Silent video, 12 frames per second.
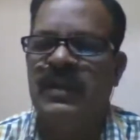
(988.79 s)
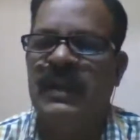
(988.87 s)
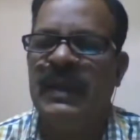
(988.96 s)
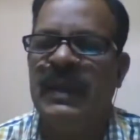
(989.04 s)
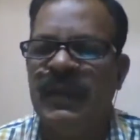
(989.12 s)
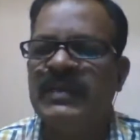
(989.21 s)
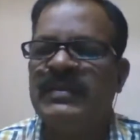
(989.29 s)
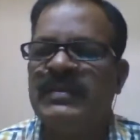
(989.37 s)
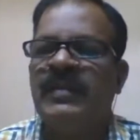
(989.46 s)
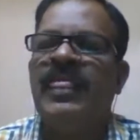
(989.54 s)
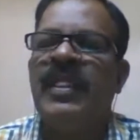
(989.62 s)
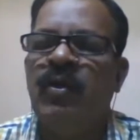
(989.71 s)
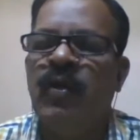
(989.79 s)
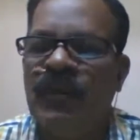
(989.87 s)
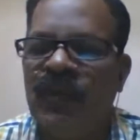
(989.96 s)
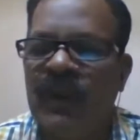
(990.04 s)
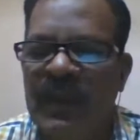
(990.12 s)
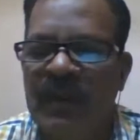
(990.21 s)
It means you have
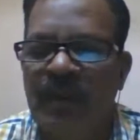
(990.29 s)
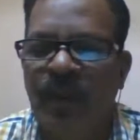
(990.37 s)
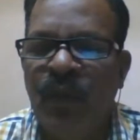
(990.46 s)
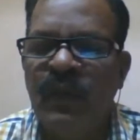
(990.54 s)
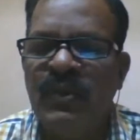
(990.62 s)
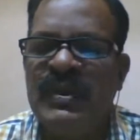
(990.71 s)
to impose